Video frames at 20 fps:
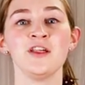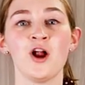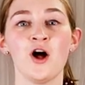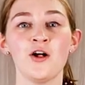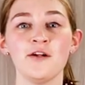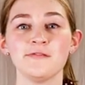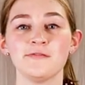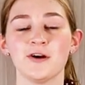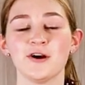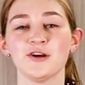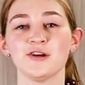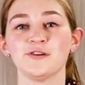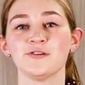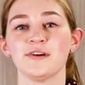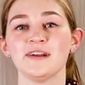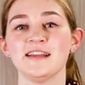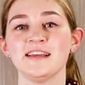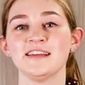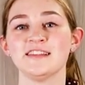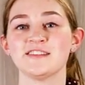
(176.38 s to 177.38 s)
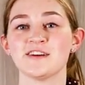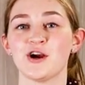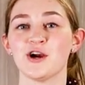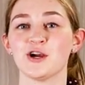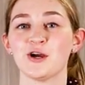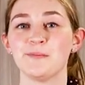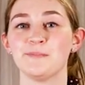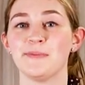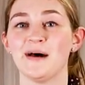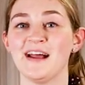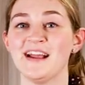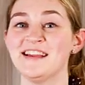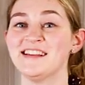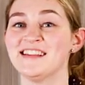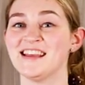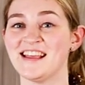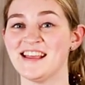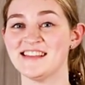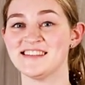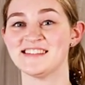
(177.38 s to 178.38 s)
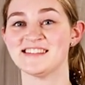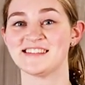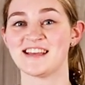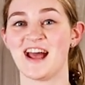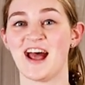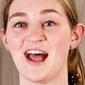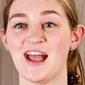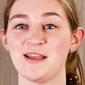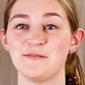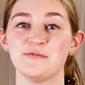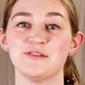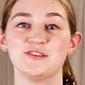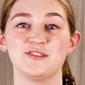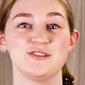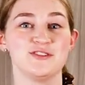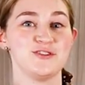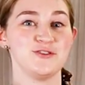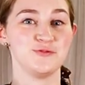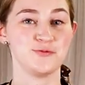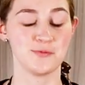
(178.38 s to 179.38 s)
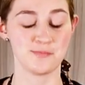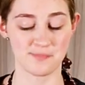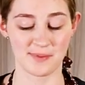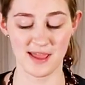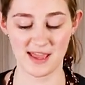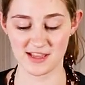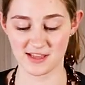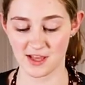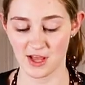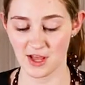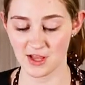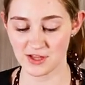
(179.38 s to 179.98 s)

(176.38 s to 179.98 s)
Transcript: that all of our ingredients are combined, it's time to bake.